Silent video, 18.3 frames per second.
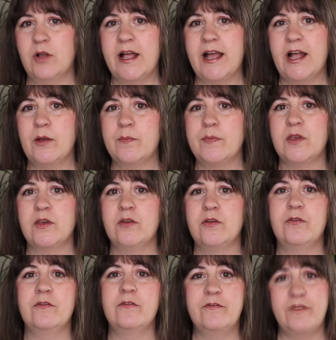that will help
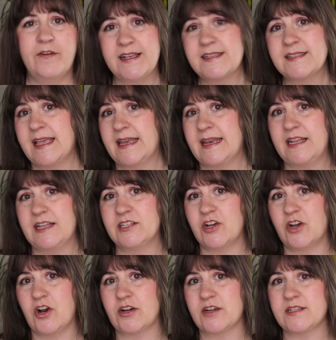you fix
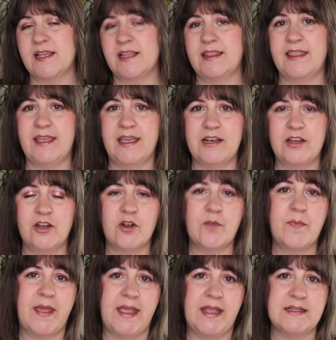any darks at the end of
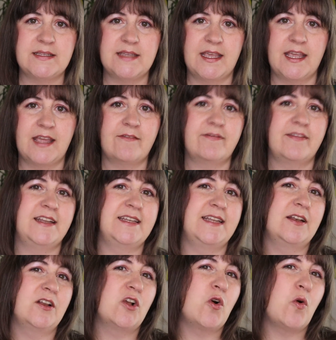your painting if
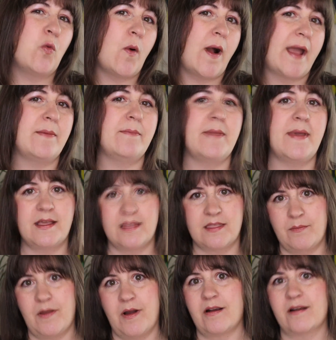they didn't quite
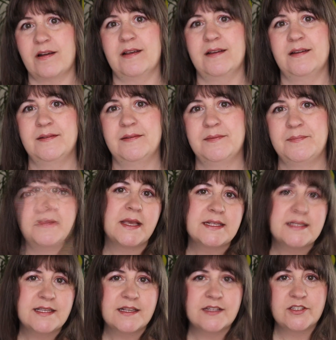make the mark.
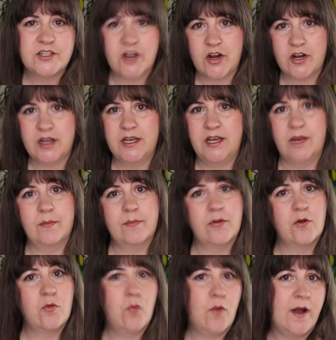Mixing dark
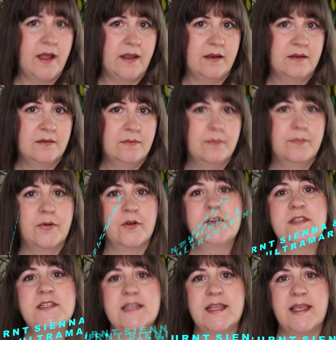number 1,
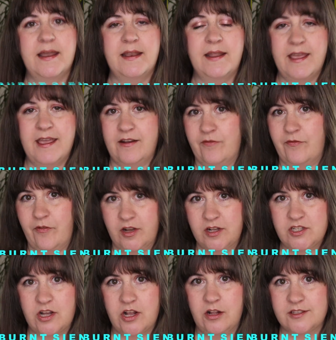Burnt Sienna and
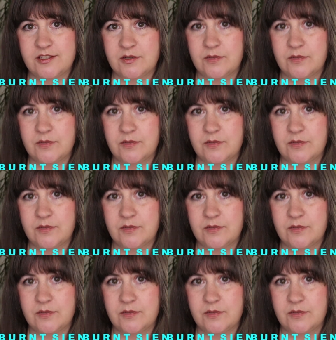French